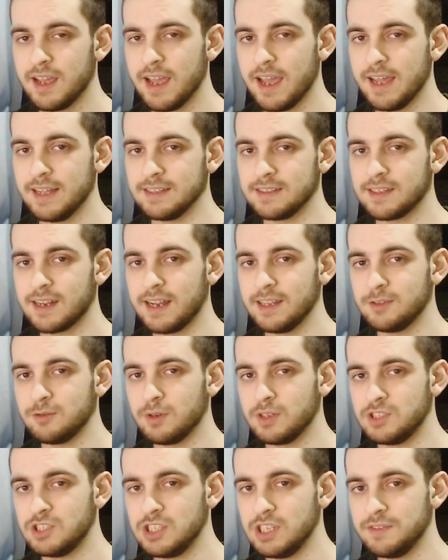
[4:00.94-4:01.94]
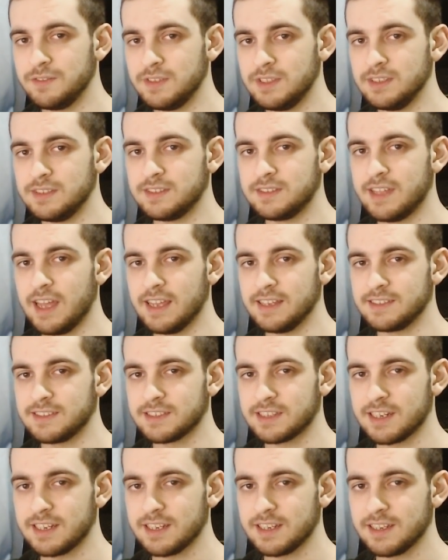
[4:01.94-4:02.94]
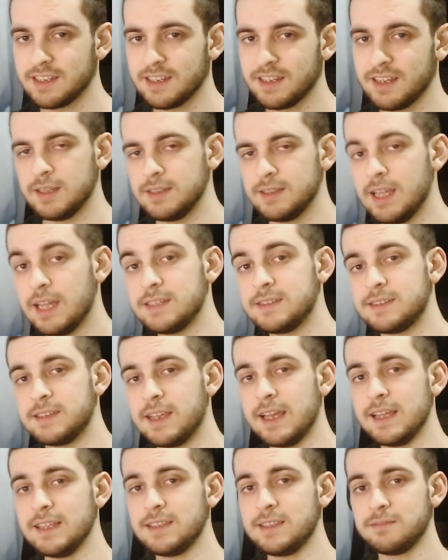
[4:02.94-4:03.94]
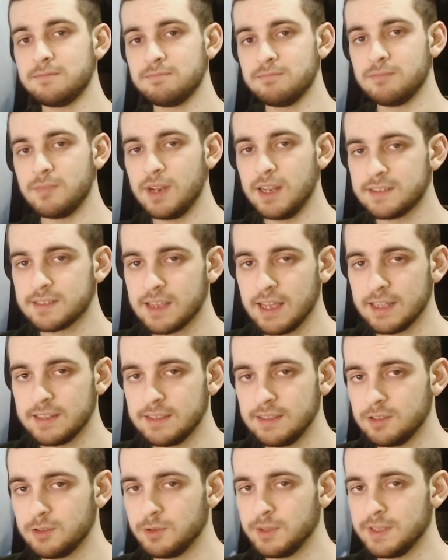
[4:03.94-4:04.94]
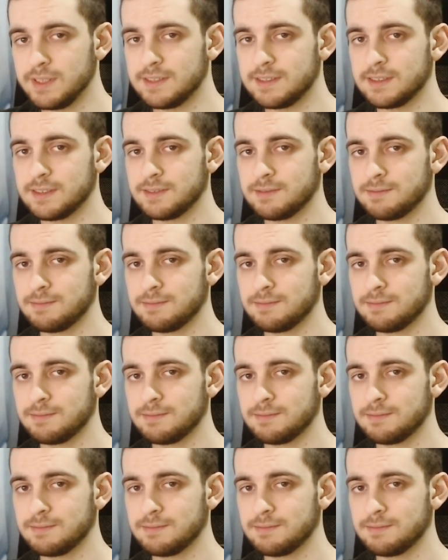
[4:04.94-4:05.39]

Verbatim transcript: and try to achieve this task. That said, let's get into it.